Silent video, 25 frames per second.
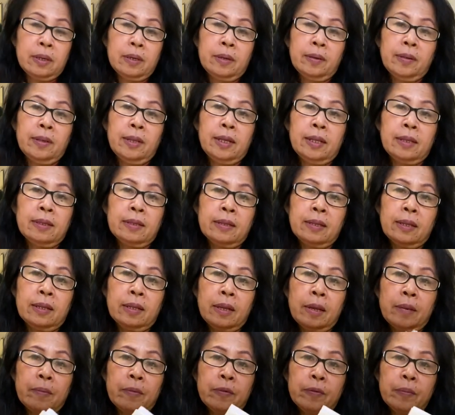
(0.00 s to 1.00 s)
That's the
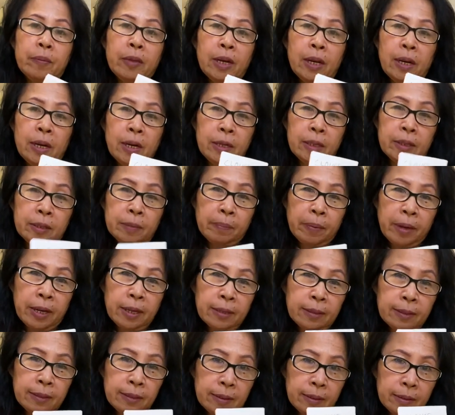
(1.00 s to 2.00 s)
name of the
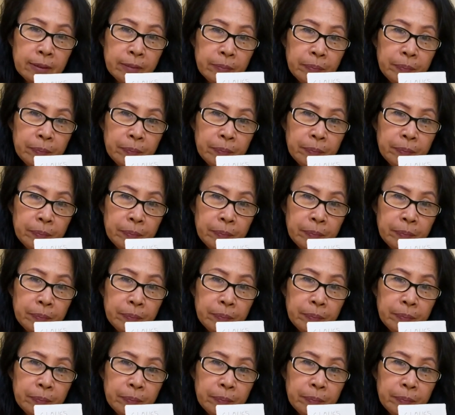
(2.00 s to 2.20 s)
spices.